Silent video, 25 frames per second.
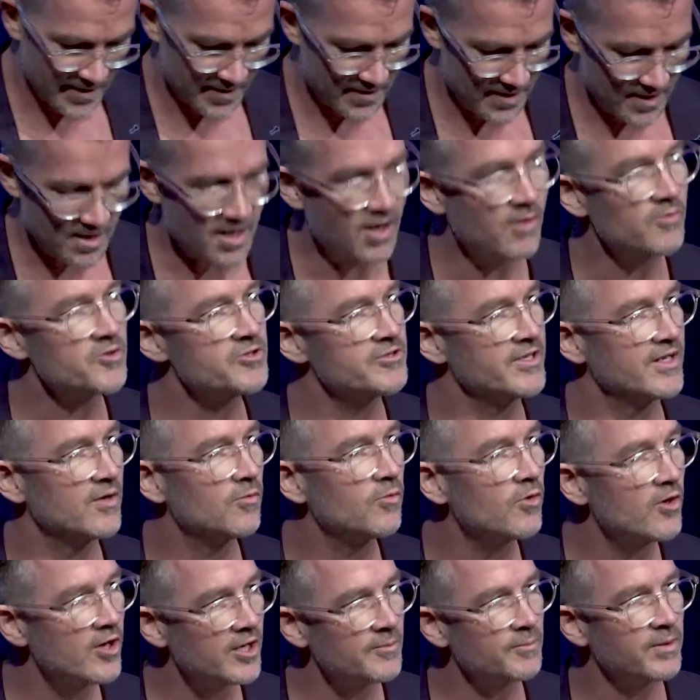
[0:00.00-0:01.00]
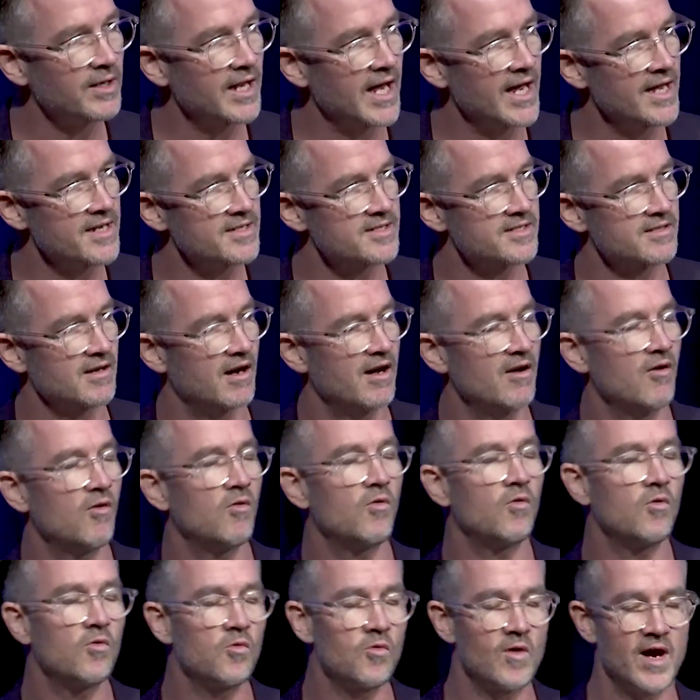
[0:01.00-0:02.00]
culture in a workplace, I
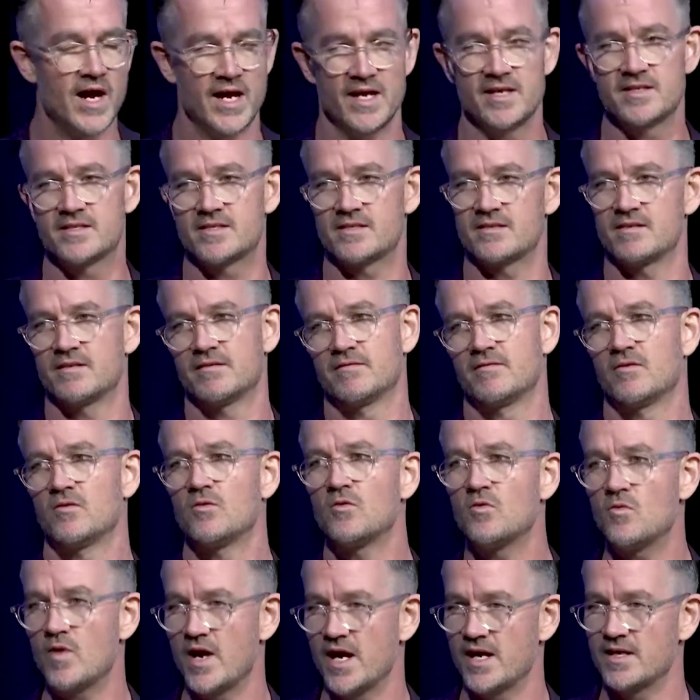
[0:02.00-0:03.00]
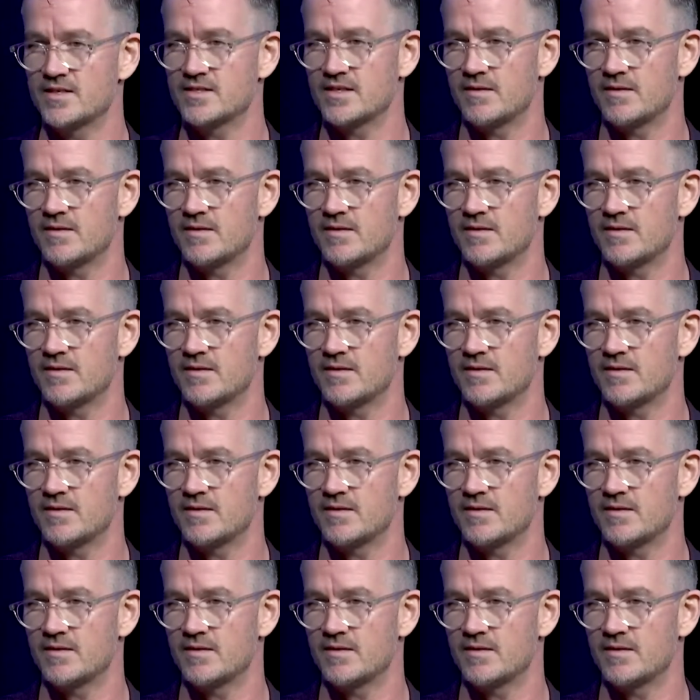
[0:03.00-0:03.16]
always always.